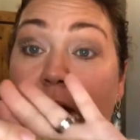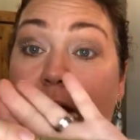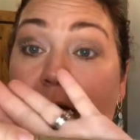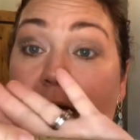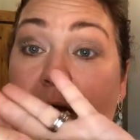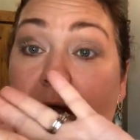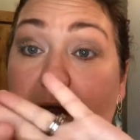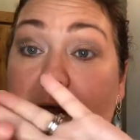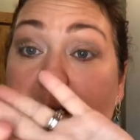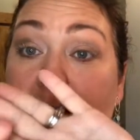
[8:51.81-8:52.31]

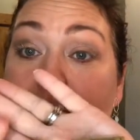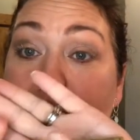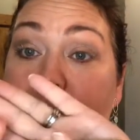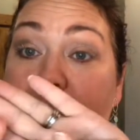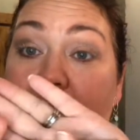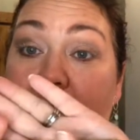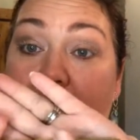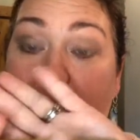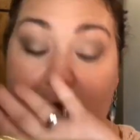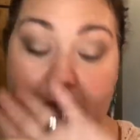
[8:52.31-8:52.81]
on
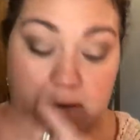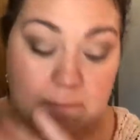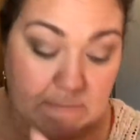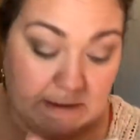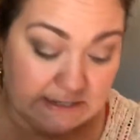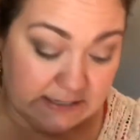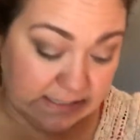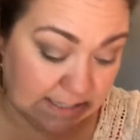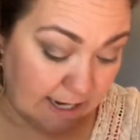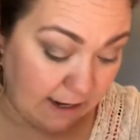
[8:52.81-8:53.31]
my
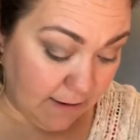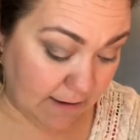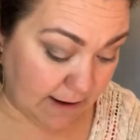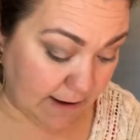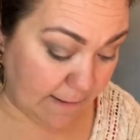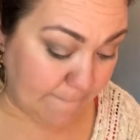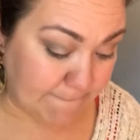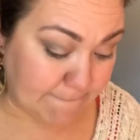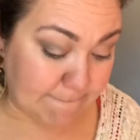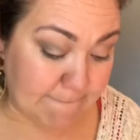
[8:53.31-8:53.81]

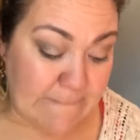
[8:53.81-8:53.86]
mascara,